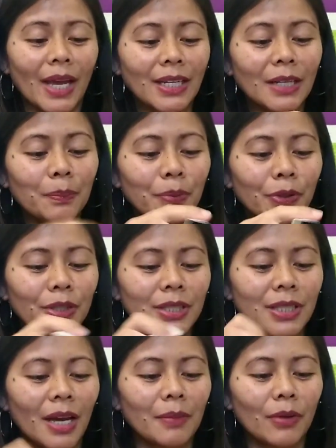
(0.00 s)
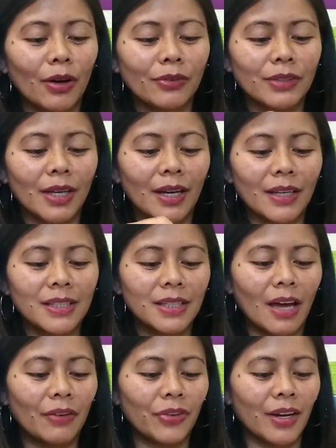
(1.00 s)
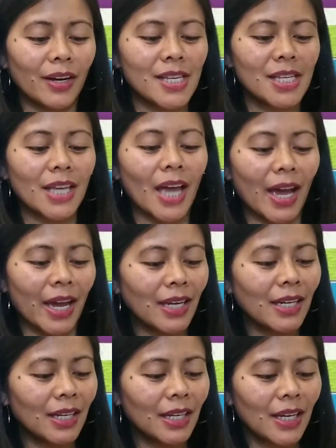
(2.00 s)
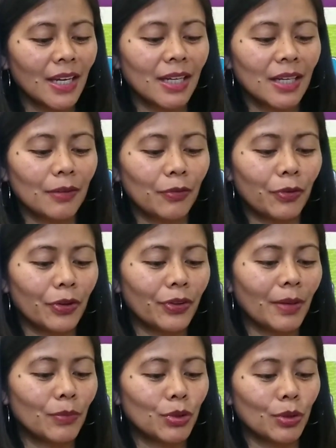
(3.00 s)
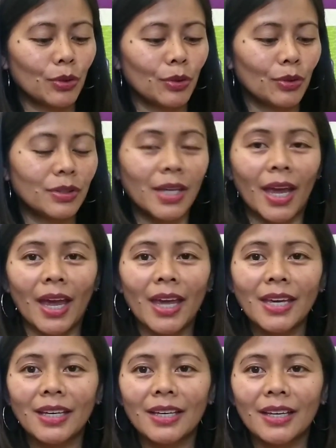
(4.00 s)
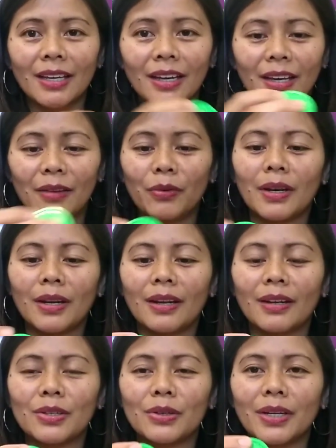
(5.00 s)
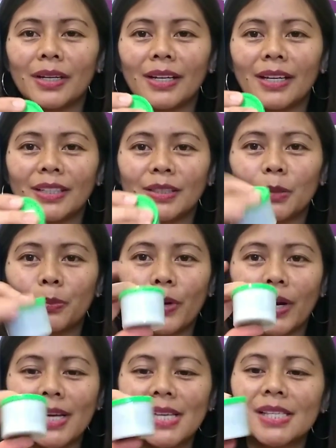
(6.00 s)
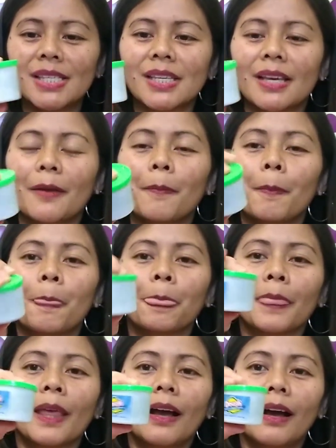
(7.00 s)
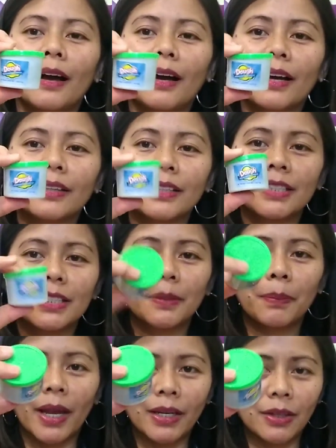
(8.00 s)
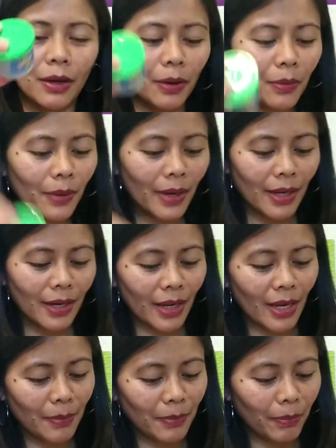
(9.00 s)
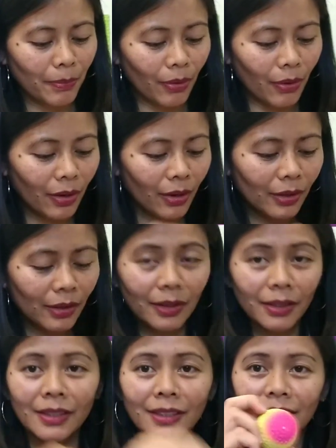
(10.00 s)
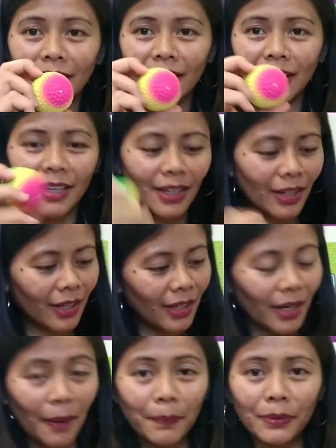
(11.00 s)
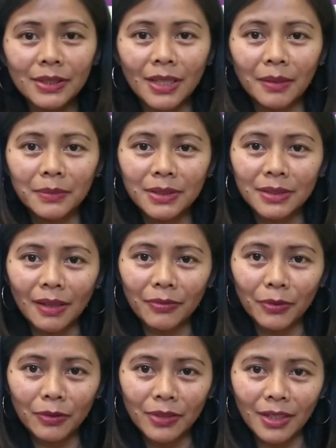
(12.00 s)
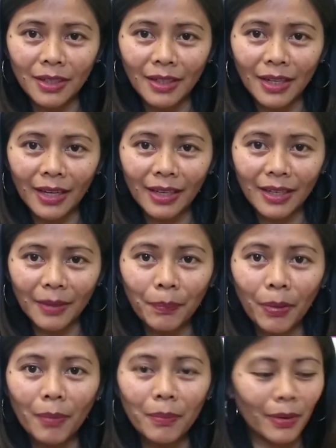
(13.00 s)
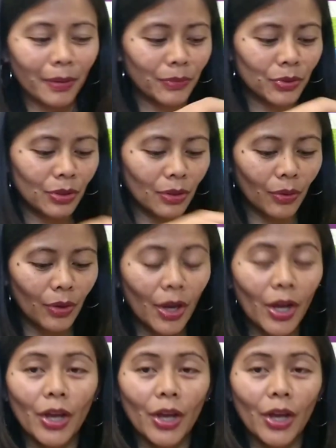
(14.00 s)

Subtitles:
did put some of the stuff here inside for them to take during the surprise. This is a Play-Doh, and I have a ball in here, and then I put some stuff of the pom-poms. So